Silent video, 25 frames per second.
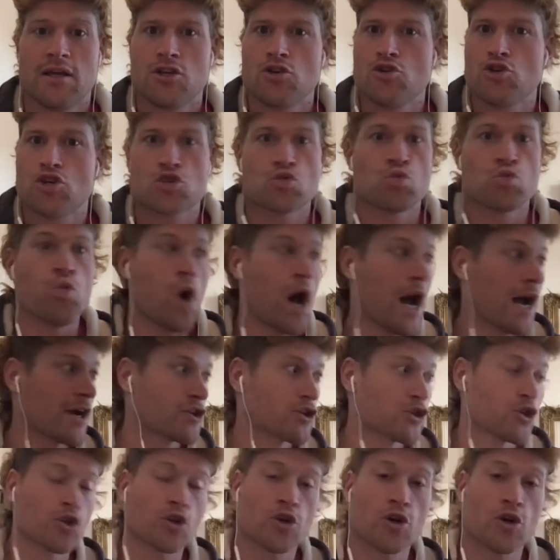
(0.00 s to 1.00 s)
You just
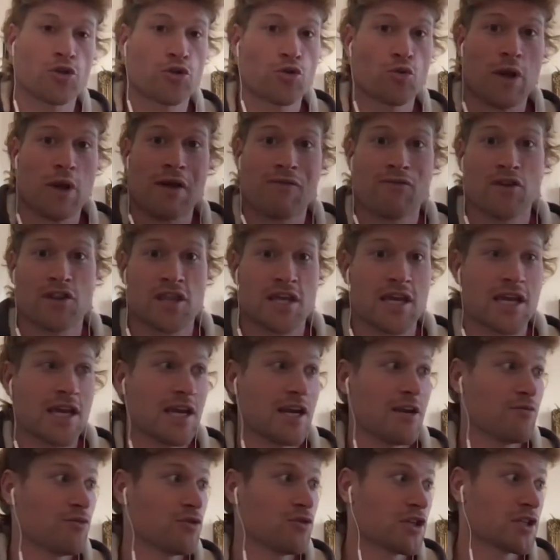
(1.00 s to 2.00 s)
watched her go through everything,
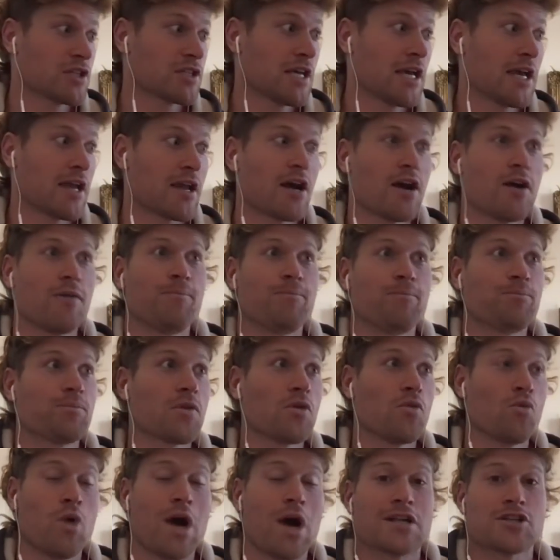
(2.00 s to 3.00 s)
and it was just like
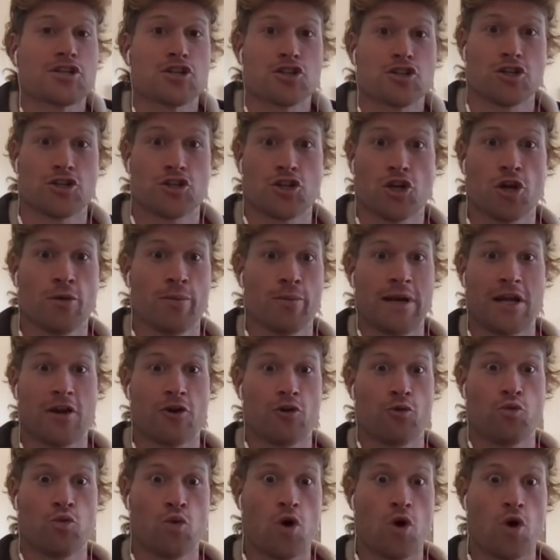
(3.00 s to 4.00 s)
watching the
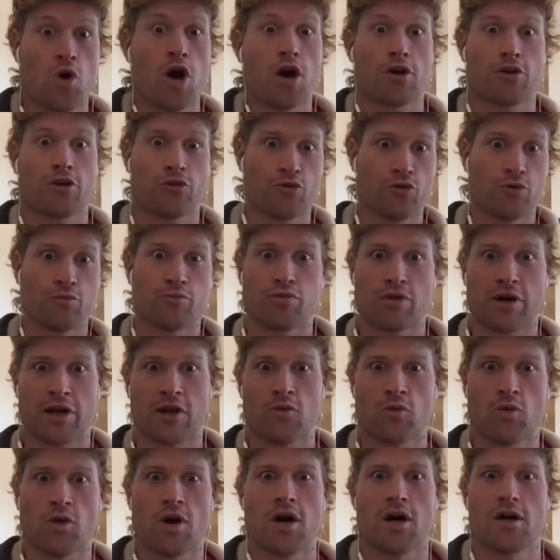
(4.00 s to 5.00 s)
Terminator walk through
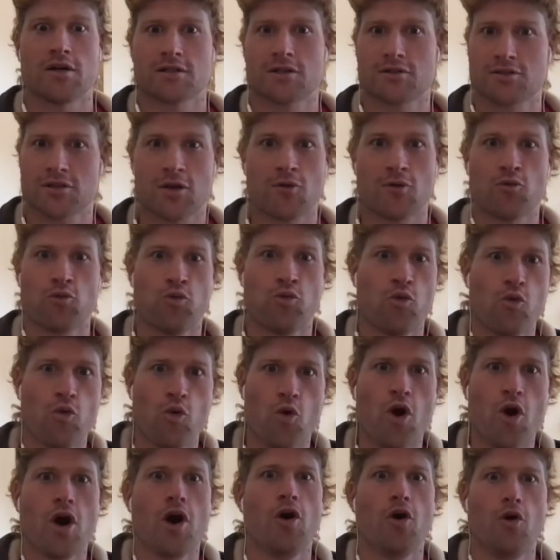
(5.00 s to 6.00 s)
brick walls. I was like,
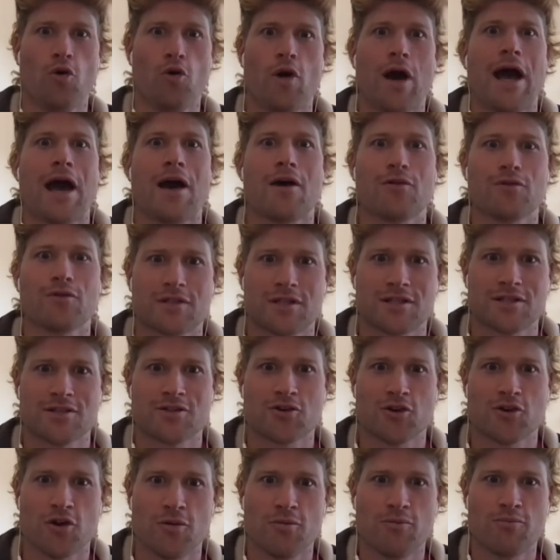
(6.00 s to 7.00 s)
whoa, how is this
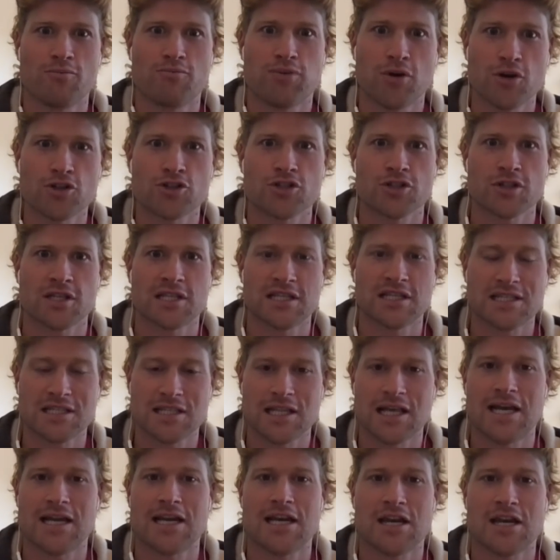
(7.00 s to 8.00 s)
girl pushing this
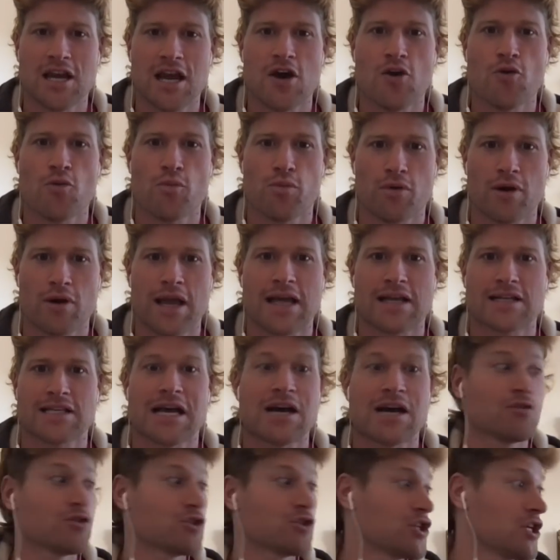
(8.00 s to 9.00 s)
sled, no brakes?
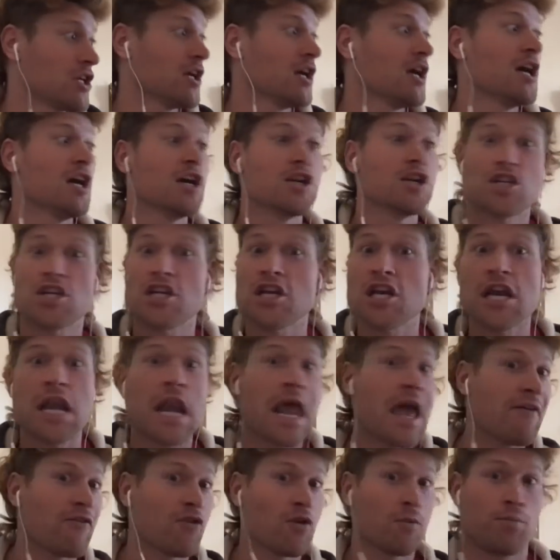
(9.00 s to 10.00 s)
How is she
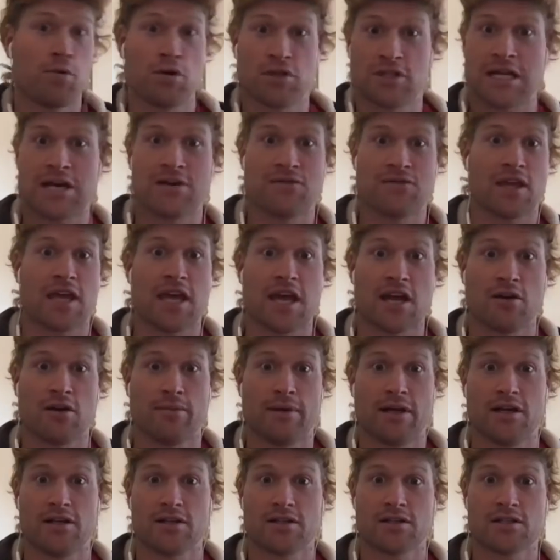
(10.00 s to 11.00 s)
never put down the
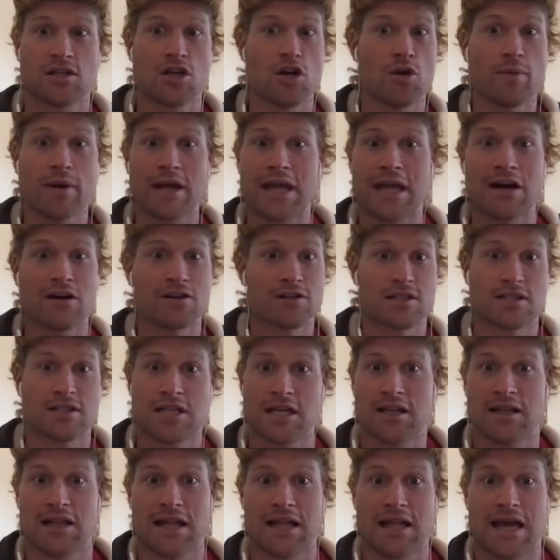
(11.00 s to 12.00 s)
kettlebells. Nobody else
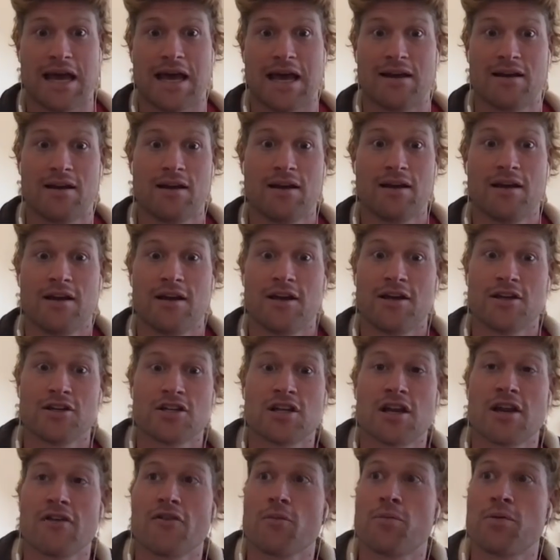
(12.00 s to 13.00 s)
did that.
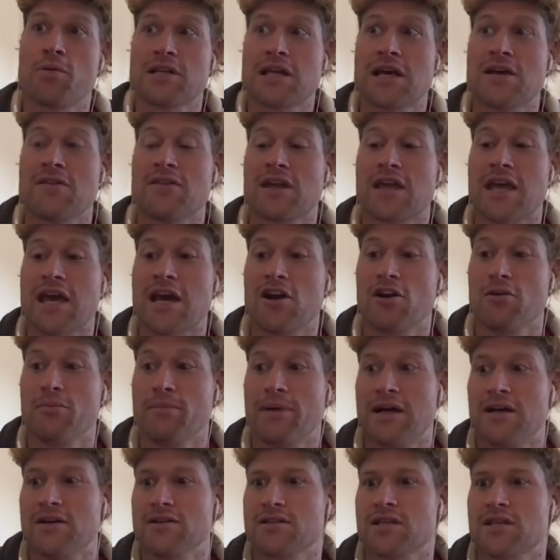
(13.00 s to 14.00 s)
She never put down the
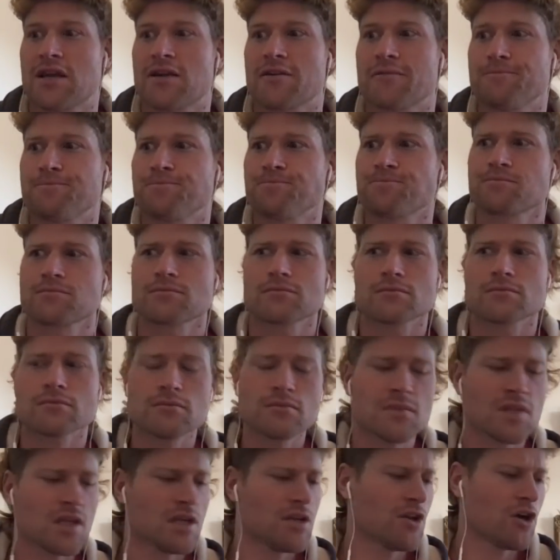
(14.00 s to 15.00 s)
kettlebells. Like,
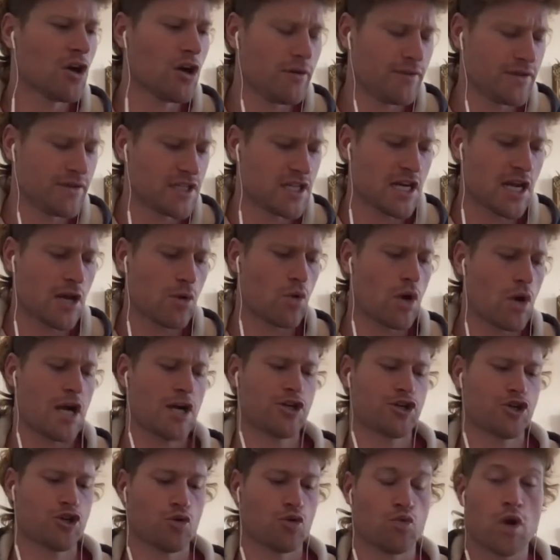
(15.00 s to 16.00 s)
and then all of a sudden I
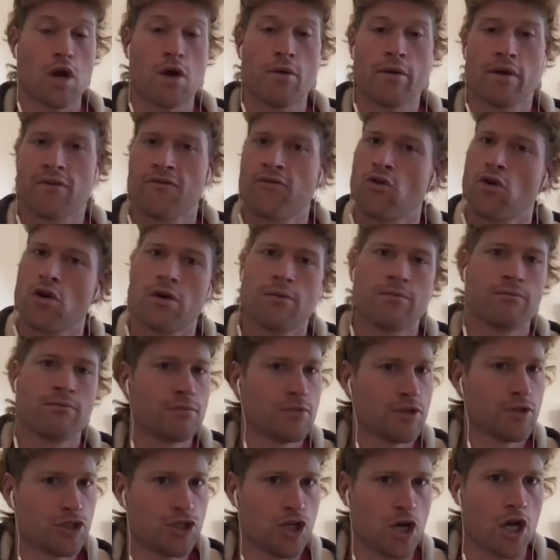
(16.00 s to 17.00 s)
watched her rowing form,
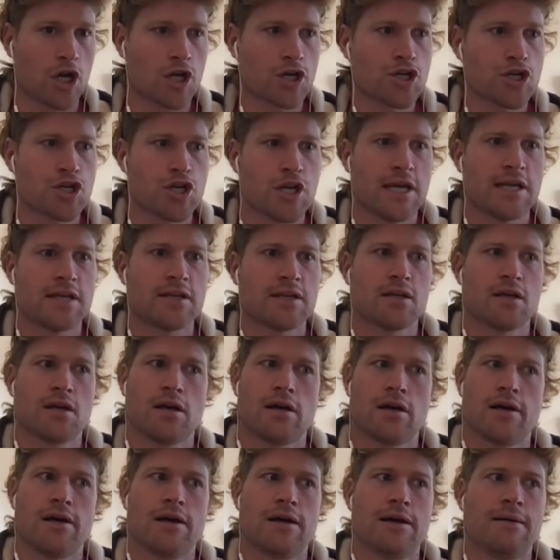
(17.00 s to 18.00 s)
dog shit,
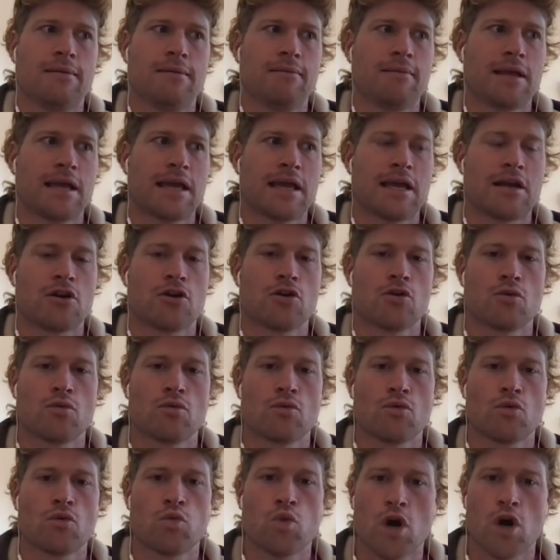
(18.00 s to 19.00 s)
and her
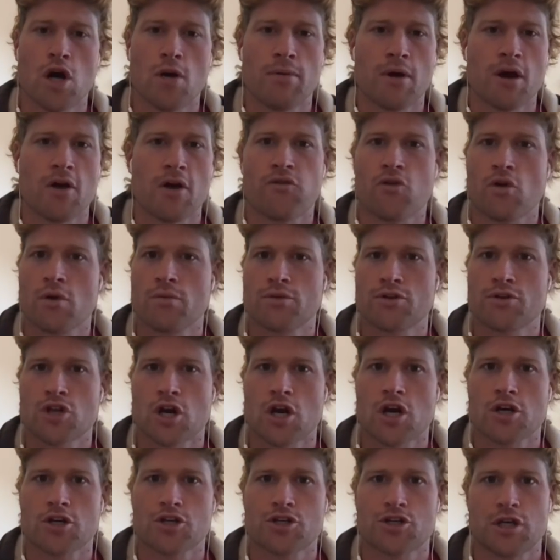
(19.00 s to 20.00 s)
wall ball form,
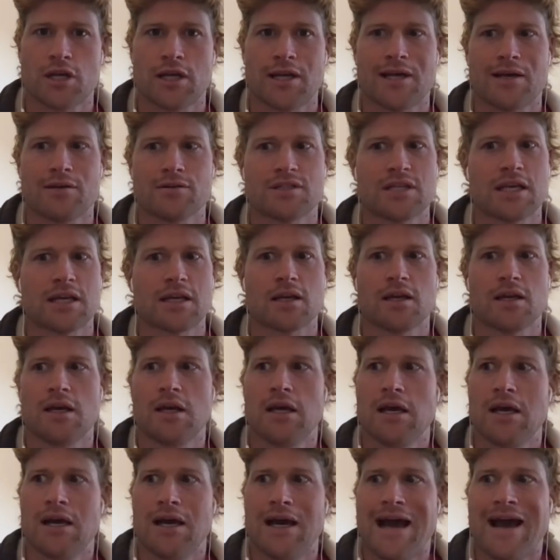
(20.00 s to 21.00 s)
dog shit. And I was like,
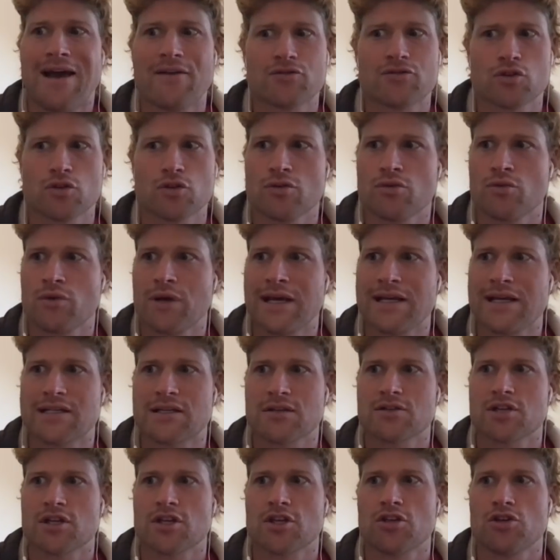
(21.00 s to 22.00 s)
after the race,
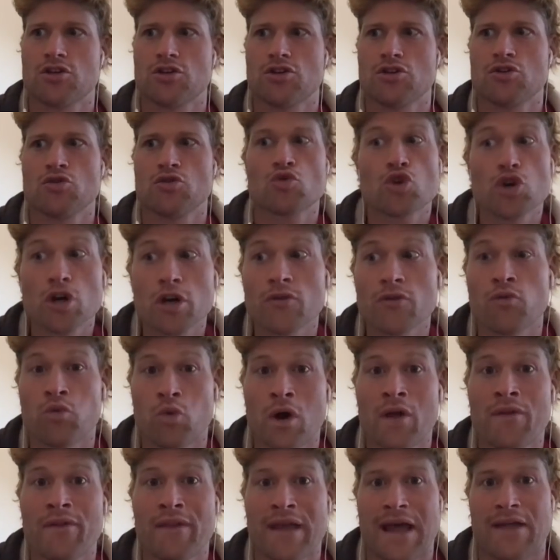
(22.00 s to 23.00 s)
I was like, you could have
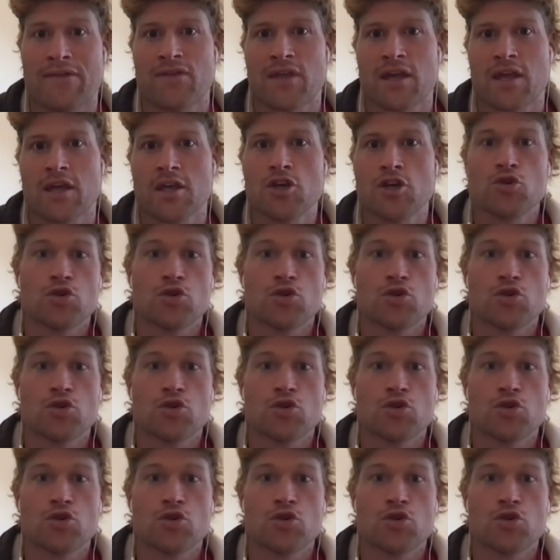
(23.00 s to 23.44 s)
won that thing.